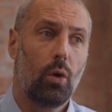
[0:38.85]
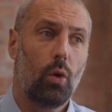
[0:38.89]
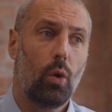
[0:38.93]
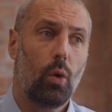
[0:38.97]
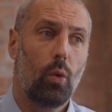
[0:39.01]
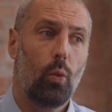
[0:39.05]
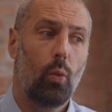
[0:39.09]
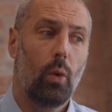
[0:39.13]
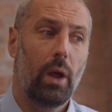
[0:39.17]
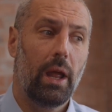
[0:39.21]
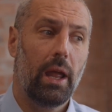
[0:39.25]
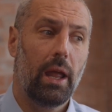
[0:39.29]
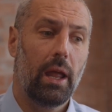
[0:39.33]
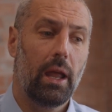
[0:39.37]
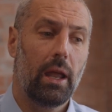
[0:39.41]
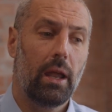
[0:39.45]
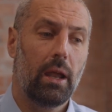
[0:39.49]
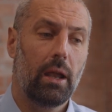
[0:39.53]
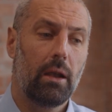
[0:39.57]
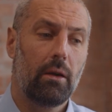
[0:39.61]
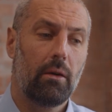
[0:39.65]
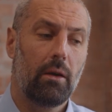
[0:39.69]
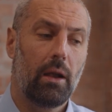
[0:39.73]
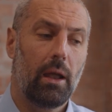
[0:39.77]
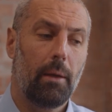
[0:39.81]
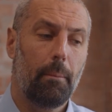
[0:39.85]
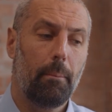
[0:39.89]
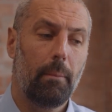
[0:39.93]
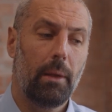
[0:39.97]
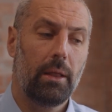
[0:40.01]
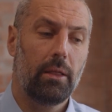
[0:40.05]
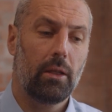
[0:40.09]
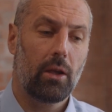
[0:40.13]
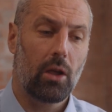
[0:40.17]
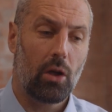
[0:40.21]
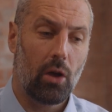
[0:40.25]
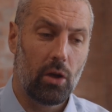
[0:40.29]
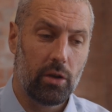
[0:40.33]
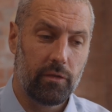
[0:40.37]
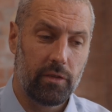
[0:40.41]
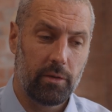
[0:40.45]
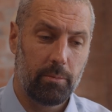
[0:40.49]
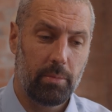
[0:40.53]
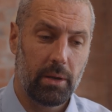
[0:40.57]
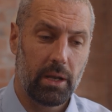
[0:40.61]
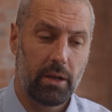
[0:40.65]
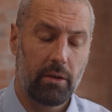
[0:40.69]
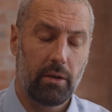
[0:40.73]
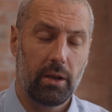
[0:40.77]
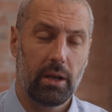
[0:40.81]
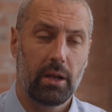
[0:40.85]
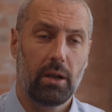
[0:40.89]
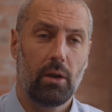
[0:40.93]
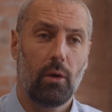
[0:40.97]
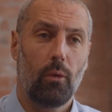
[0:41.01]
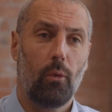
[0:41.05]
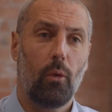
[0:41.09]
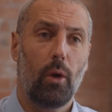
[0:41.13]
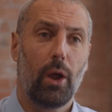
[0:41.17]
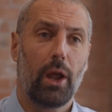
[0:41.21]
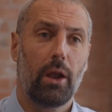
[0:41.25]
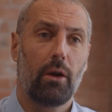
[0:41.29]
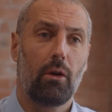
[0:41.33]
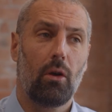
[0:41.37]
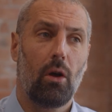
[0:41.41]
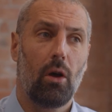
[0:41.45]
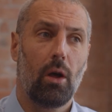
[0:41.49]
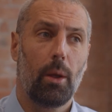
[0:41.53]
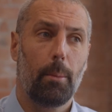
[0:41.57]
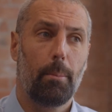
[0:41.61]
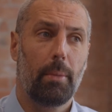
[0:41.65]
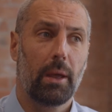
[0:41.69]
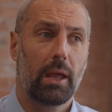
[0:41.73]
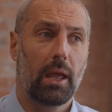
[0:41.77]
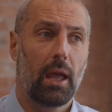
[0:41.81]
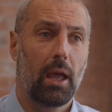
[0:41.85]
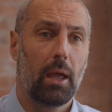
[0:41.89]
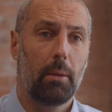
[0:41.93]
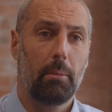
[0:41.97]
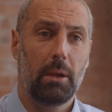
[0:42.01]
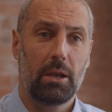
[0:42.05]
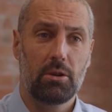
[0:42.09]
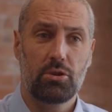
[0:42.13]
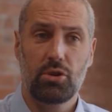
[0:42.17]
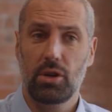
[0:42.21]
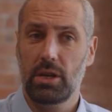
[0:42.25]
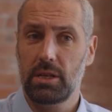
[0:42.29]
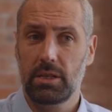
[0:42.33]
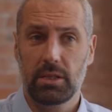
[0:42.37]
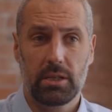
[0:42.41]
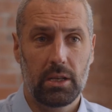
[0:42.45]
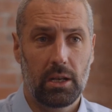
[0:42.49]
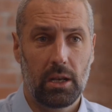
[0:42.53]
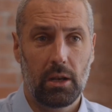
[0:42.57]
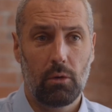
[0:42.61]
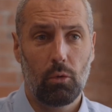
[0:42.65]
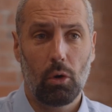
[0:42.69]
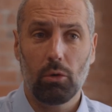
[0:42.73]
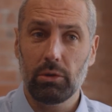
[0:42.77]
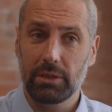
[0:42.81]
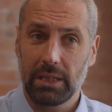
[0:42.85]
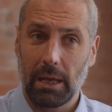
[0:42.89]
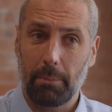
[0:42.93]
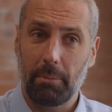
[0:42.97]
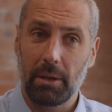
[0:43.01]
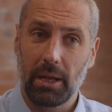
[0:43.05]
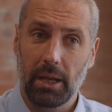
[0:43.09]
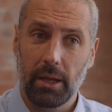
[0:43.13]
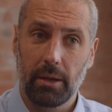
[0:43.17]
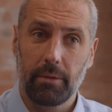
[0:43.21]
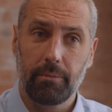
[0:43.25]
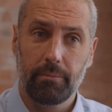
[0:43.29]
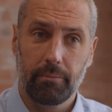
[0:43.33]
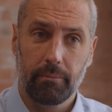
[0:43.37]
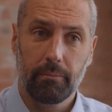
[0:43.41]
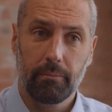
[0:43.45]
where, and the COVID period, where I became interested in what was happening